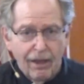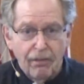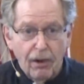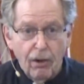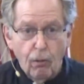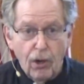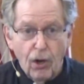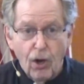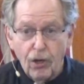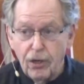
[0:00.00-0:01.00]
And then he went
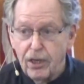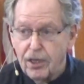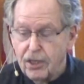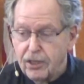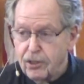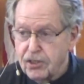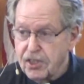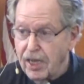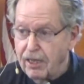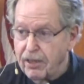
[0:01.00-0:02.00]
on to
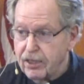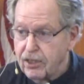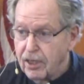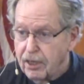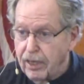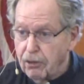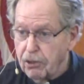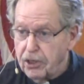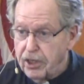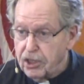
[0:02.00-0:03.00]
say that not
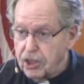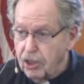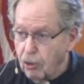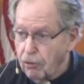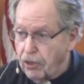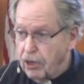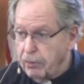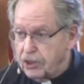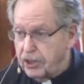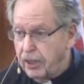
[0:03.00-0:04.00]
only did she go
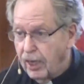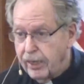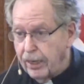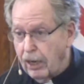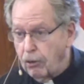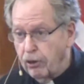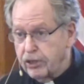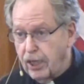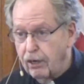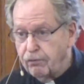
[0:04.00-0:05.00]
there, but she got out
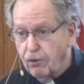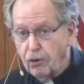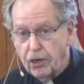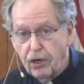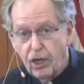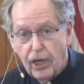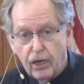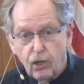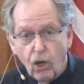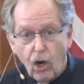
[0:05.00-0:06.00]
her telephone
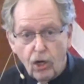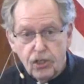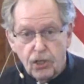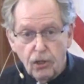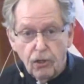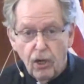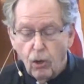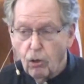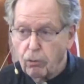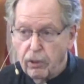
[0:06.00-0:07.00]
and called
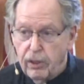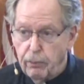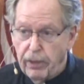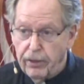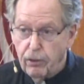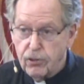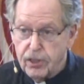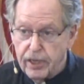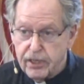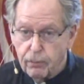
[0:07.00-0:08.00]
her, well, in those
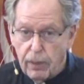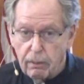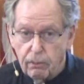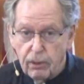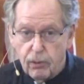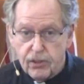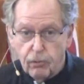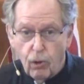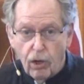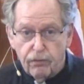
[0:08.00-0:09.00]
days it probably was
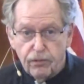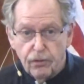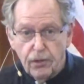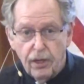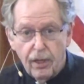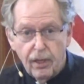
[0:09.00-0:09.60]
a wall phone.